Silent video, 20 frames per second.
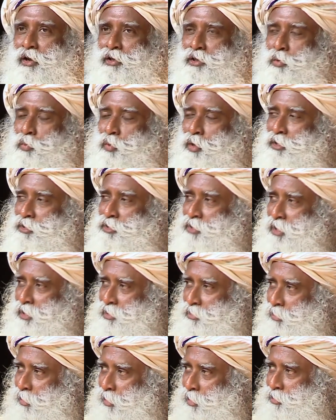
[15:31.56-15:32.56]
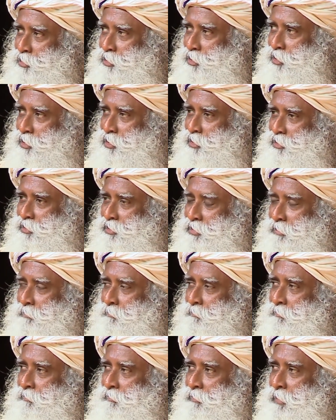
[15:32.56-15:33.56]
on the word technology is,
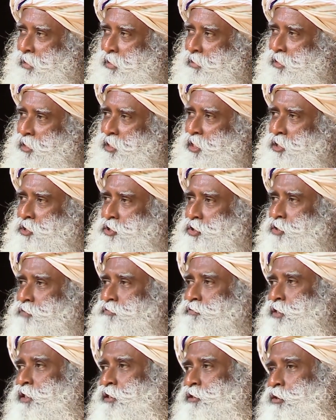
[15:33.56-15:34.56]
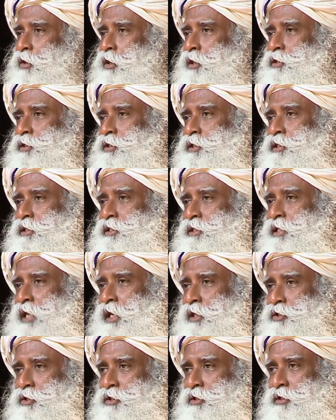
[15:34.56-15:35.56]
the nature of technology is
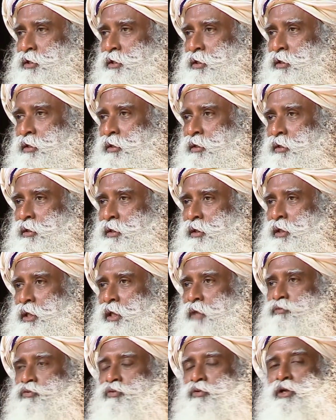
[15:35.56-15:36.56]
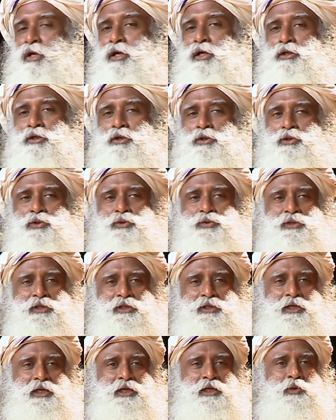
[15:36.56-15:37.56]
such, if you learn to use
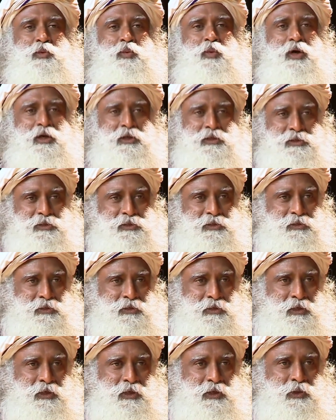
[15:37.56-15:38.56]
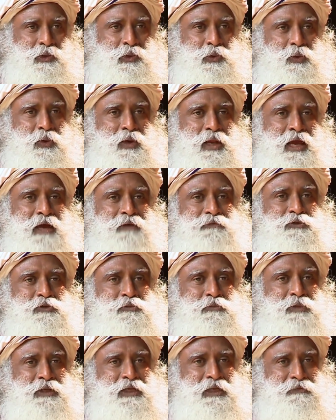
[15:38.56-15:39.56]
it, it works. You don't have to
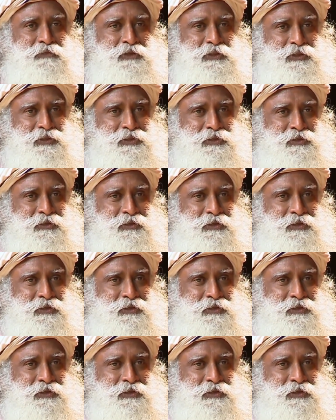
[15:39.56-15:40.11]
believe it,